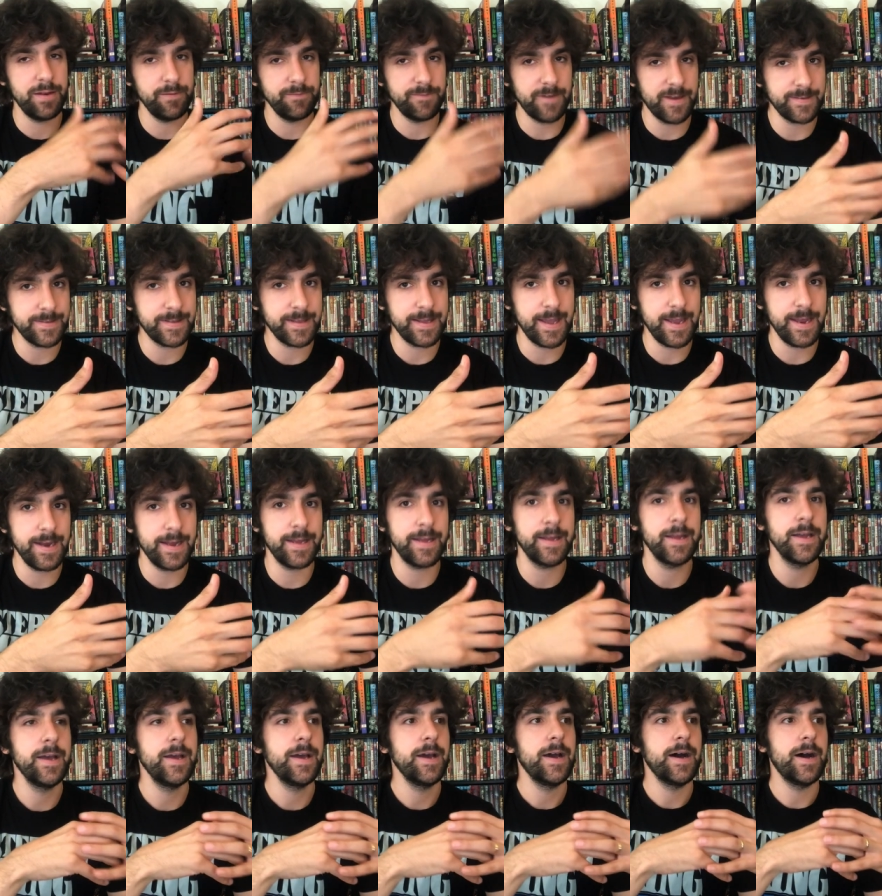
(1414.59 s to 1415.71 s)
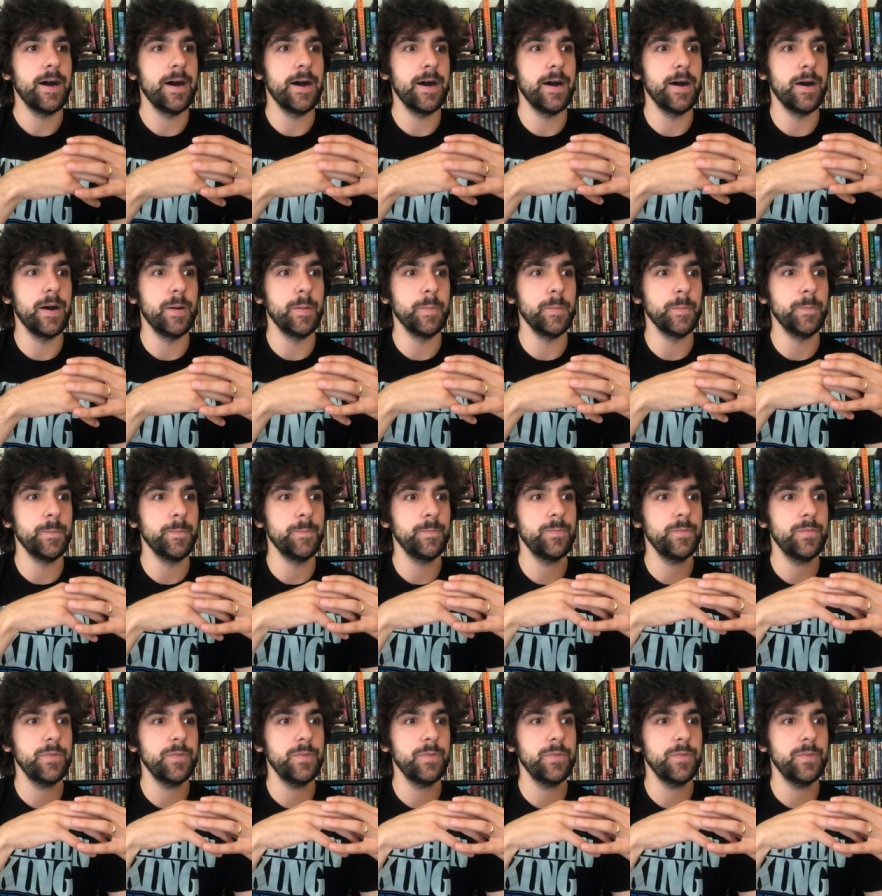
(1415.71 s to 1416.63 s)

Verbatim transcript: investigating um,